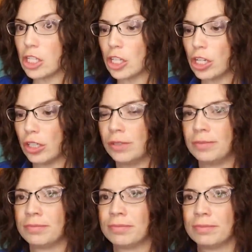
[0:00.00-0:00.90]

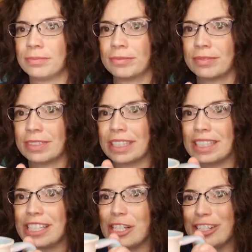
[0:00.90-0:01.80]
So,
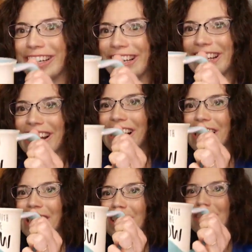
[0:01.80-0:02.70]
check it
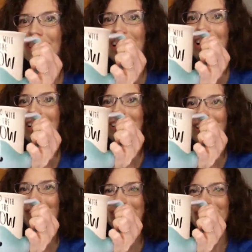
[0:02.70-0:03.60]
out.
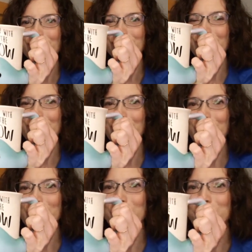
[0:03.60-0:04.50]
Go with the
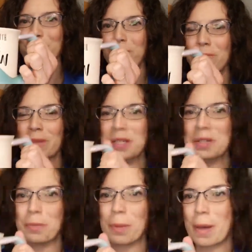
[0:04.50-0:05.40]
flow.
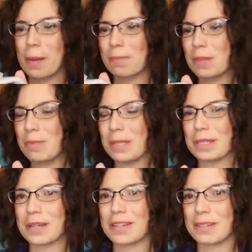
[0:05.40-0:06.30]
My mom sent me this
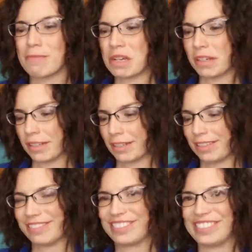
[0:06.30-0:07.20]
awesome mug,
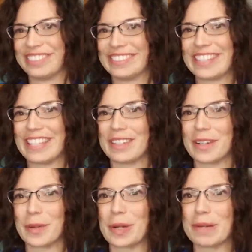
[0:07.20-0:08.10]
this
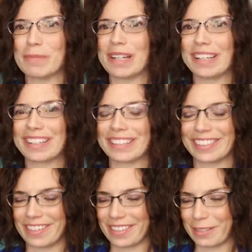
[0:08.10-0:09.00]
narwhal mug,
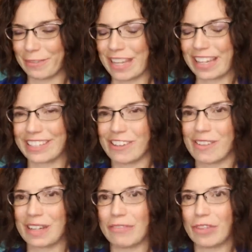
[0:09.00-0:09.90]
earlier this week,
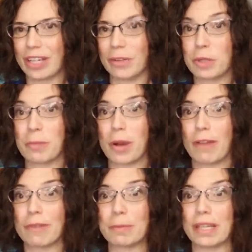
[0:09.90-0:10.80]
so I figured it was a
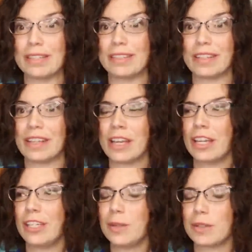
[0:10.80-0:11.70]
perfect place to
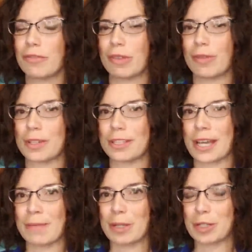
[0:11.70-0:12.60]
use it for the first
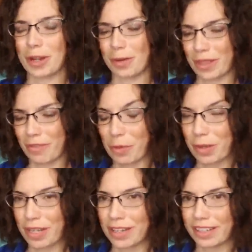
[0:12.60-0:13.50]
time and share it with
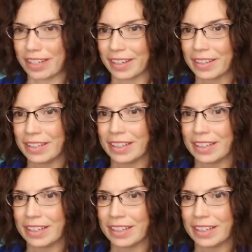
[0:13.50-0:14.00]
everybody on here.